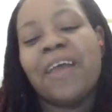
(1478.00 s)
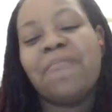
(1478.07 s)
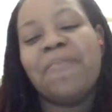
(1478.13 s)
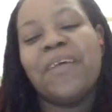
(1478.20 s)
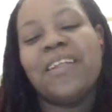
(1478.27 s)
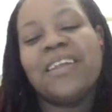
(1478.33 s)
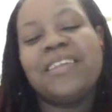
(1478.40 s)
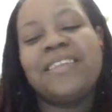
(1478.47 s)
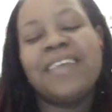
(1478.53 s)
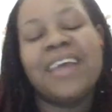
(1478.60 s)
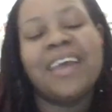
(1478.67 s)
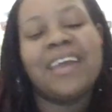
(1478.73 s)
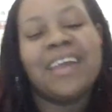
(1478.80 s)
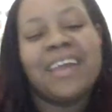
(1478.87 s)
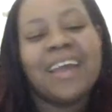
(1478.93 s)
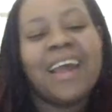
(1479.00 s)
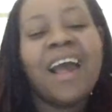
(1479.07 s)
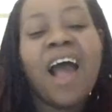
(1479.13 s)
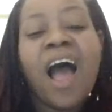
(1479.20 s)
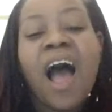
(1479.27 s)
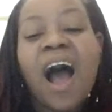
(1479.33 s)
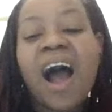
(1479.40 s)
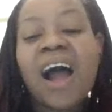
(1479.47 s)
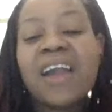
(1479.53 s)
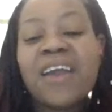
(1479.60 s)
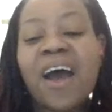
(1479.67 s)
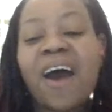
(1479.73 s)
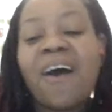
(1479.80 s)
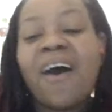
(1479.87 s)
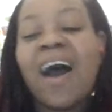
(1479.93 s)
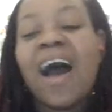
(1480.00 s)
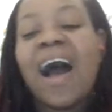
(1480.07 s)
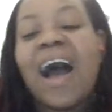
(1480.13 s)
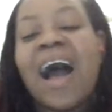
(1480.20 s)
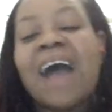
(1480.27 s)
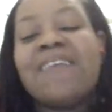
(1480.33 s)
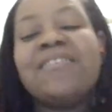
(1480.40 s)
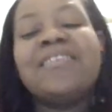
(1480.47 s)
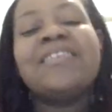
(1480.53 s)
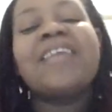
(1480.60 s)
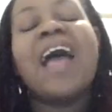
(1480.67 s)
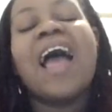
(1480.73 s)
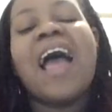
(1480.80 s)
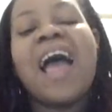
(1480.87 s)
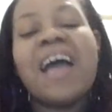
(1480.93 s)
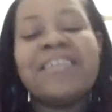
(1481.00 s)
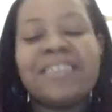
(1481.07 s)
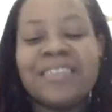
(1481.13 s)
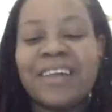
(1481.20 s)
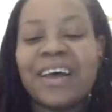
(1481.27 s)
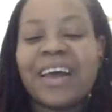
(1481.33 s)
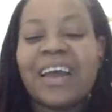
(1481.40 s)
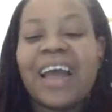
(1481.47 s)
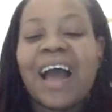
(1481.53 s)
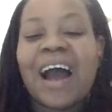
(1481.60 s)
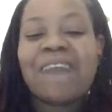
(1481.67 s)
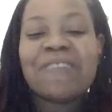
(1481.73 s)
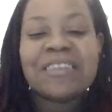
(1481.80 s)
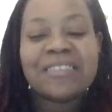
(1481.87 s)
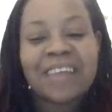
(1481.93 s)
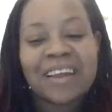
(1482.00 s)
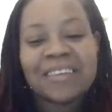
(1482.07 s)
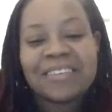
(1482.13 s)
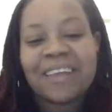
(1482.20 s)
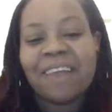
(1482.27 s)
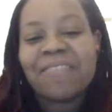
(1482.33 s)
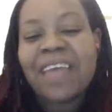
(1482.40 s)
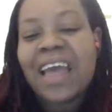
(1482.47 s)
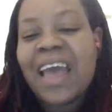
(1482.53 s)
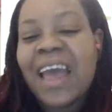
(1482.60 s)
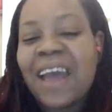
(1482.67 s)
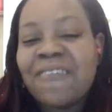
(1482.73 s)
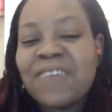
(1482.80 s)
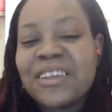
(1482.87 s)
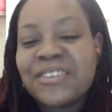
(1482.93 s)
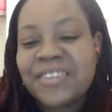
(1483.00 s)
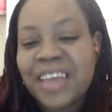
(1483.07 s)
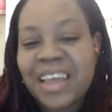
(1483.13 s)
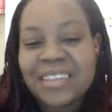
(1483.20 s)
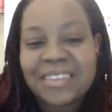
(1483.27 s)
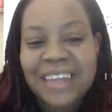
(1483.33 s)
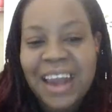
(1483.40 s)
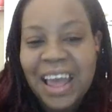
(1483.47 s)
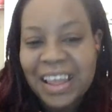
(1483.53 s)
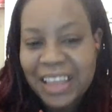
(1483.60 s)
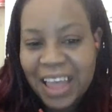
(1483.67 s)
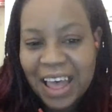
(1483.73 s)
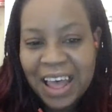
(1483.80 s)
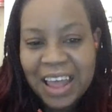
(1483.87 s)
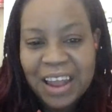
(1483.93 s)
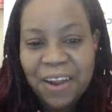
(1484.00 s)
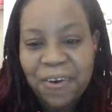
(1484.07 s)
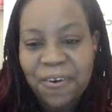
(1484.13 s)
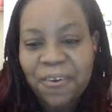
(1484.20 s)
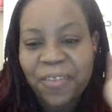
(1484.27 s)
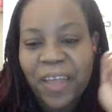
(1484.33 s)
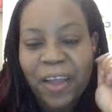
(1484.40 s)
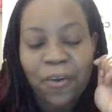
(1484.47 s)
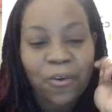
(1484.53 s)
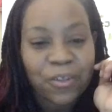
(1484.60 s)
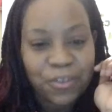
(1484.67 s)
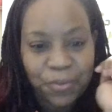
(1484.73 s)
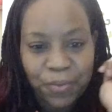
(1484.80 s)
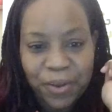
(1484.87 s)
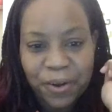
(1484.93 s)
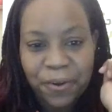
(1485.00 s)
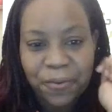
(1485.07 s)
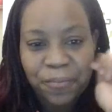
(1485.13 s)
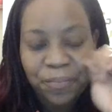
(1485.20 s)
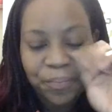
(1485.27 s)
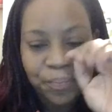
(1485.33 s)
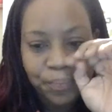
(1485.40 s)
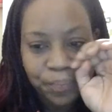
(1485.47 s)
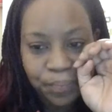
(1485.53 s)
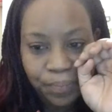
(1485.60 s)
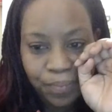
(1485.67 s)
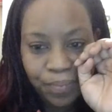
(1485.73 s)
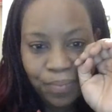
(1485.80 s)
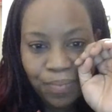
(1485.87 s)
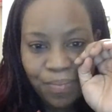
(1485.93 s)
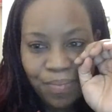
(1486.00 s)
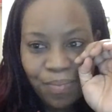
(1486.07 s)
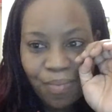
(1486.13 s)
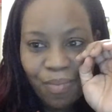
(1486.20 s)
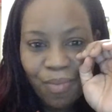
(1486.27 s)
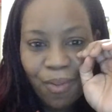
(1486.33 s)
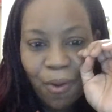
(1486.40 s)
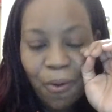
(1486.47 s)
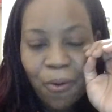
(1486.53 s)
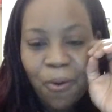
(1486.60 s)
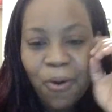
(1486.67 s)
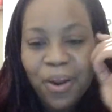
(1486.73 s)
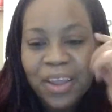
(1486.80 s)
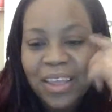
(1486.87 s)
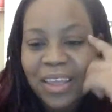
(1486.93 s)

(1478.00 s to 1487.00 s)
Billy D. I know. Look, I'm gonna tell you something. Every chance that I got, like on Twitter, or